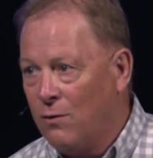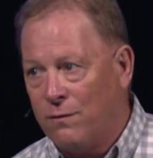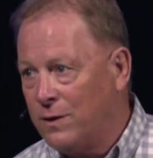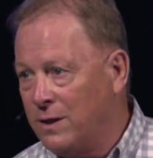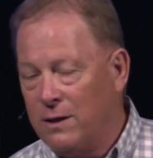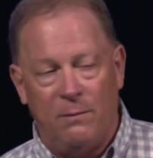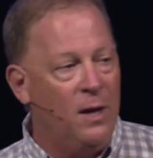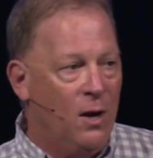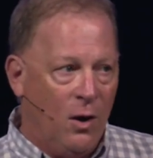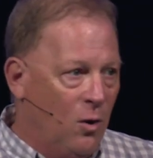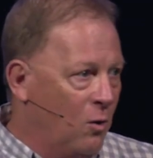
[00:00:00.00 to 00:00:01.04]
over them,
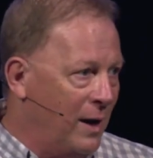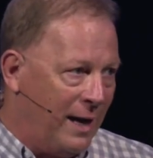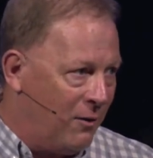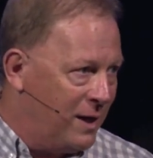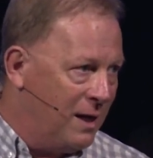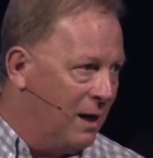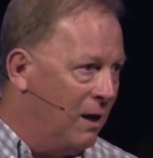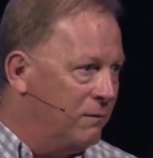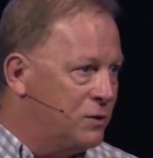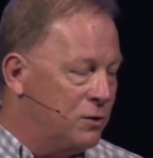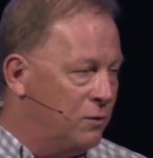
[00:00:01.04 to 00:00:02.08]
oh, how he
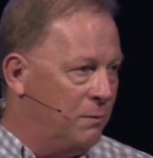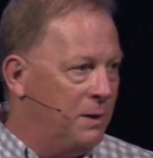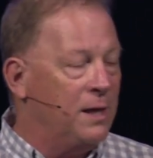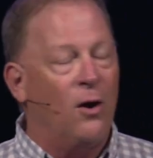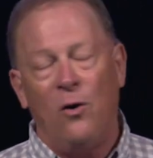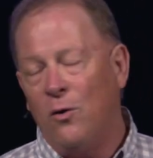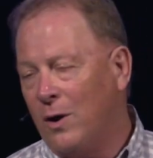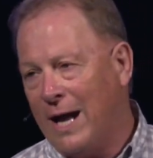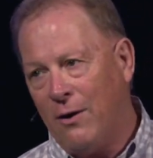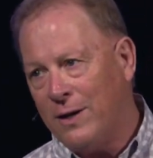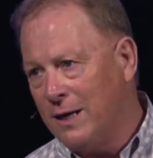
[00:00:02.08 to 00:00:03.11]
loves you and me, oh,
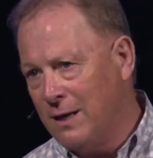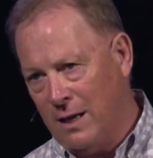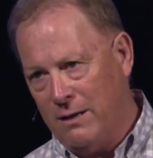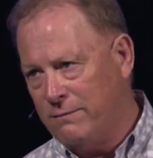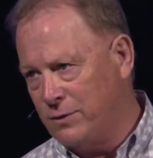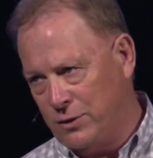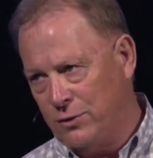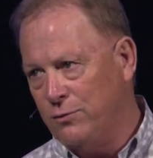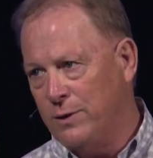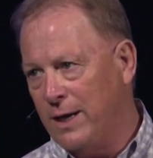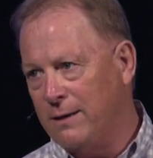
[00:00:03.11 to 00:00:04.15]
how he loves
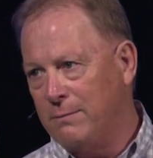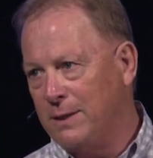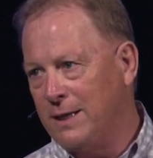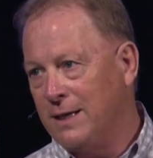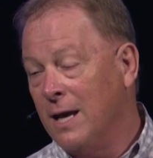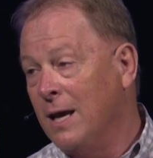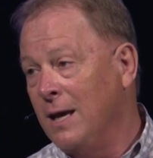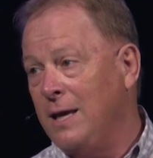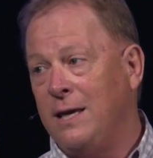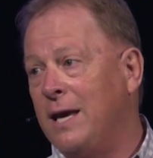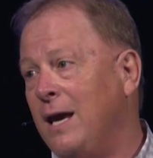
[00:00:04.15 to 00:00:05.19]
you and me.
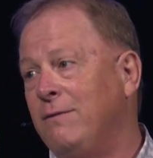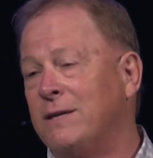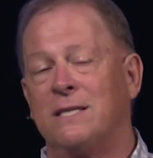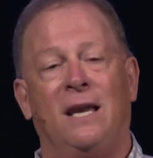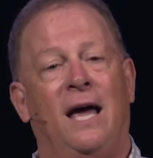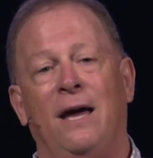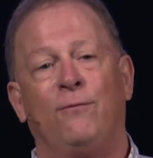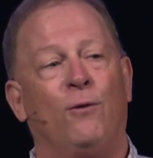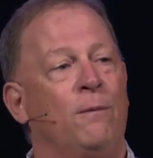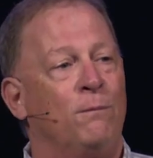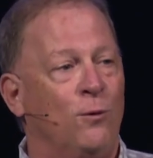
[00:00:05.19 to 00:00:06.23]
He gave his
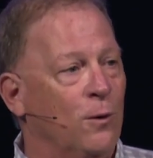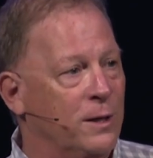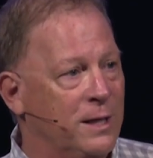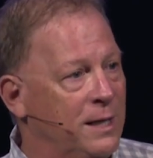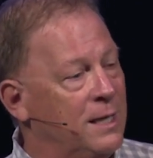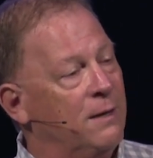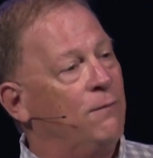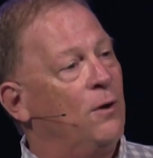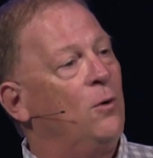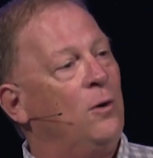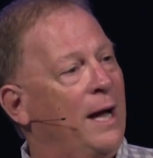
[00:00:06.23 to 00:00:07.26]
life, what more could he
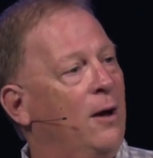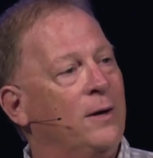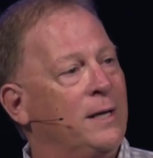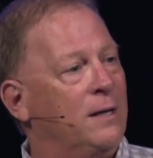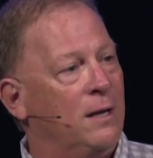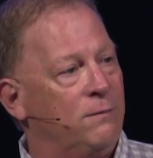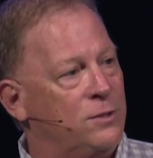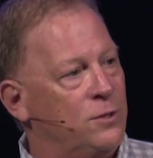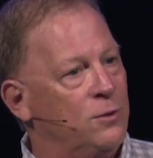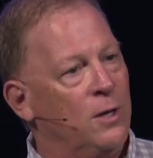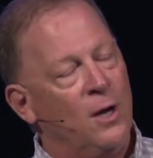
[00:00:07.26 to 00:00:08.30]
give? Oh, how he
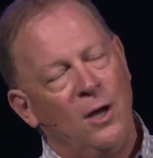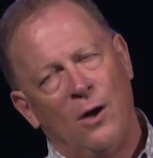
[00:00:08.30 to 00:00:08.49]
loves you,